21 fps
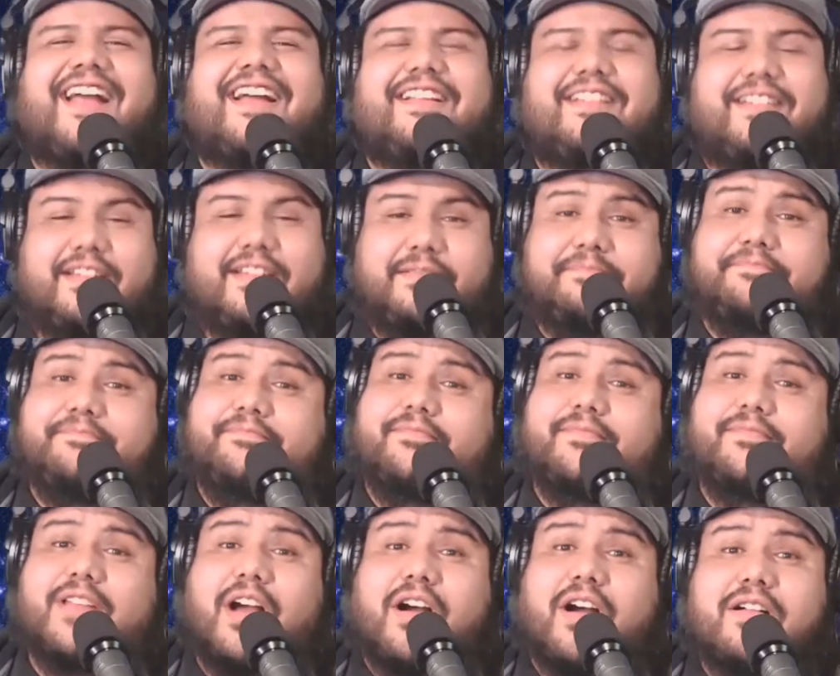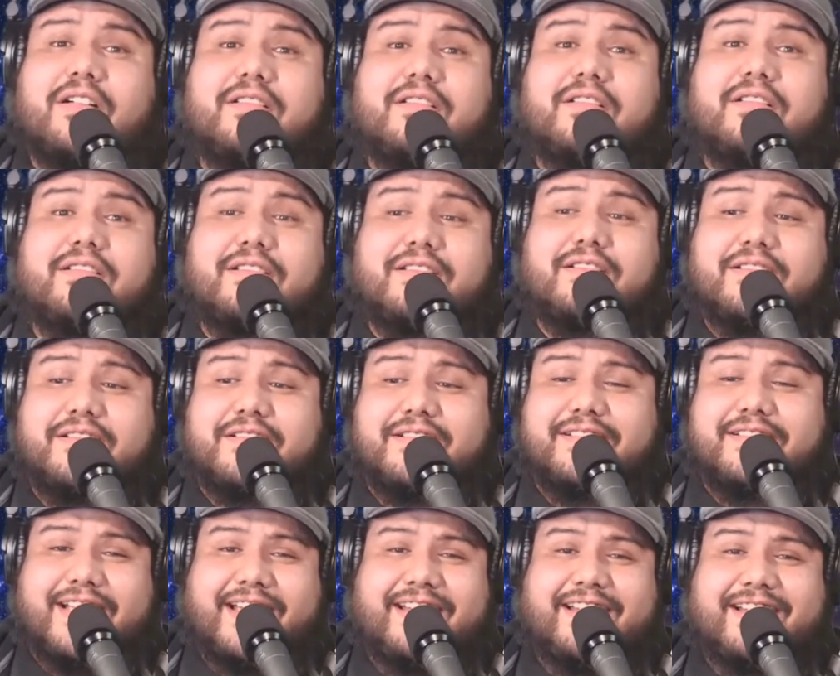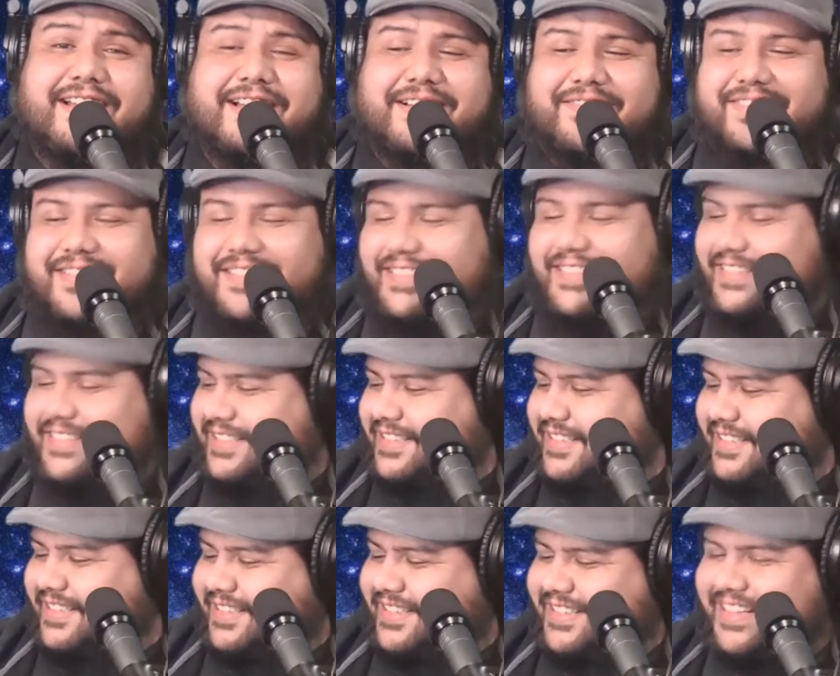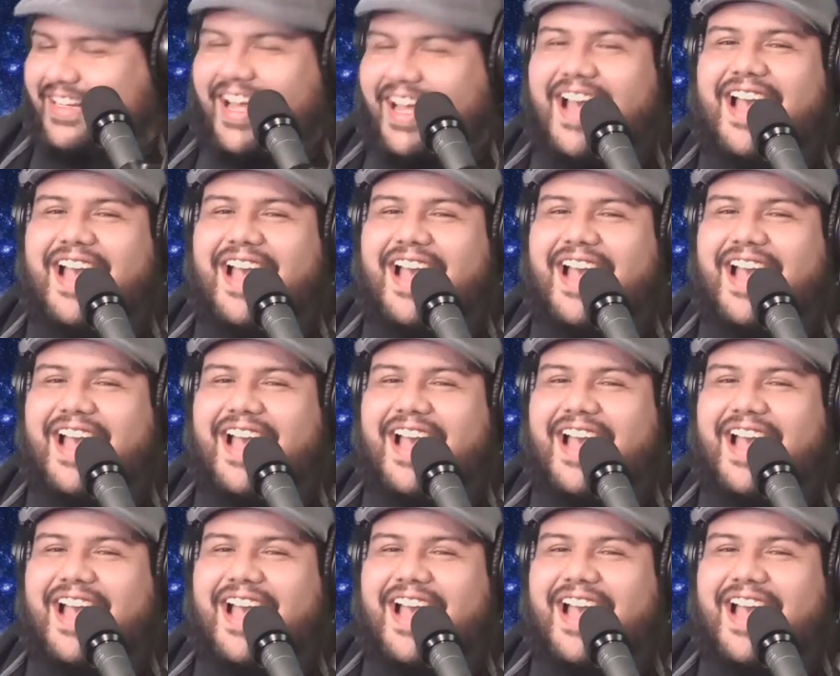Oh my God, oh, says damn. Generalissimo.